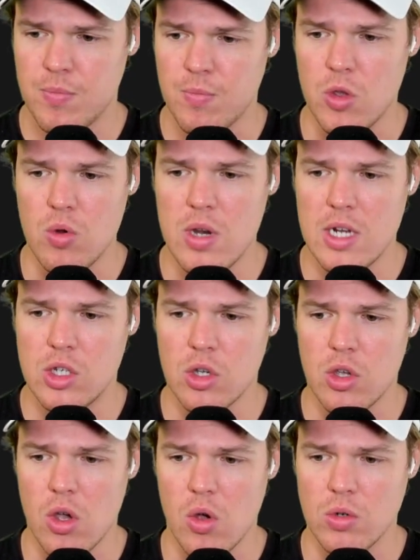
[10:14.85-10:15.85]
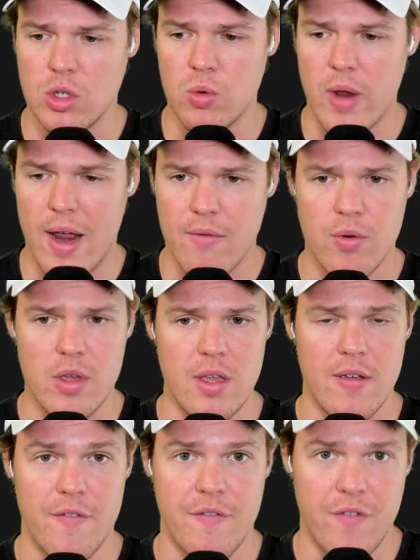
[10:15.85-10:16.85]
You need to go to every
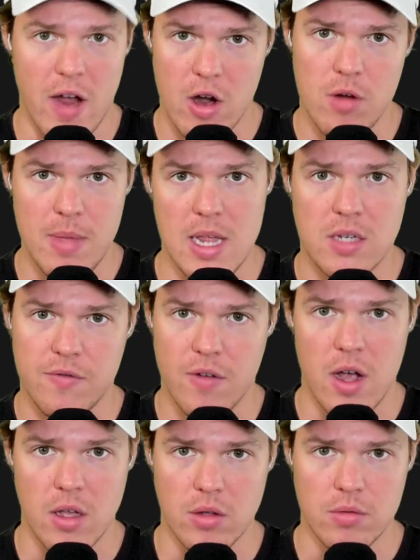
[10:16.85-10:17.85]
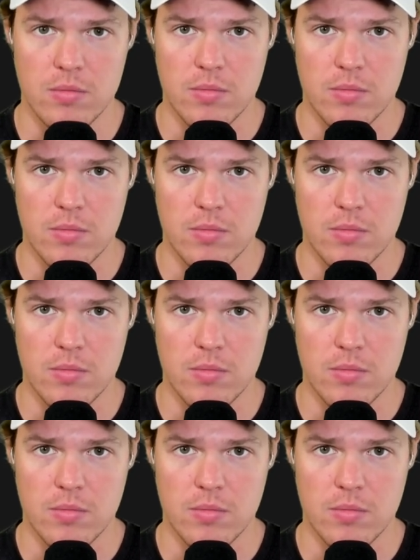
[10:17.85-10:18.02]
Firebase file